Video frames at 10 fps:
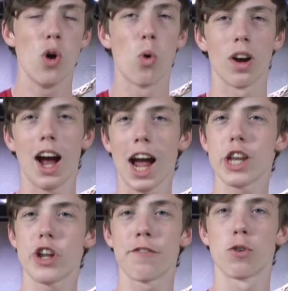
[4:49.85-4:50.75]
or
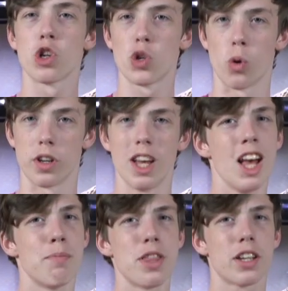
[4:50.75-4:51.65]
IJ for short,
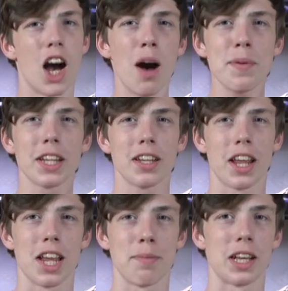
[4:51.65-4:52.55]
but the common
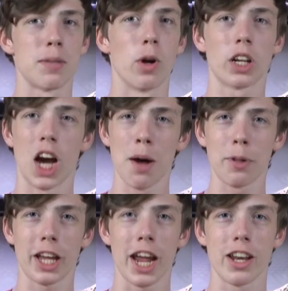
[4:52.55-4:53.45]
name gets more
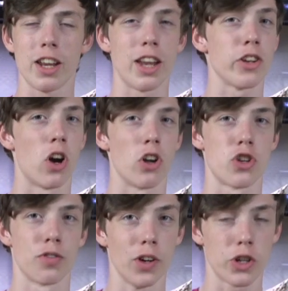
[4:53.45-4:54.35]
complicated and
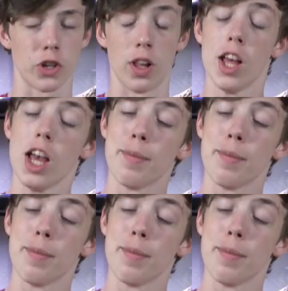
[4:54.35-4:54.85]
controversial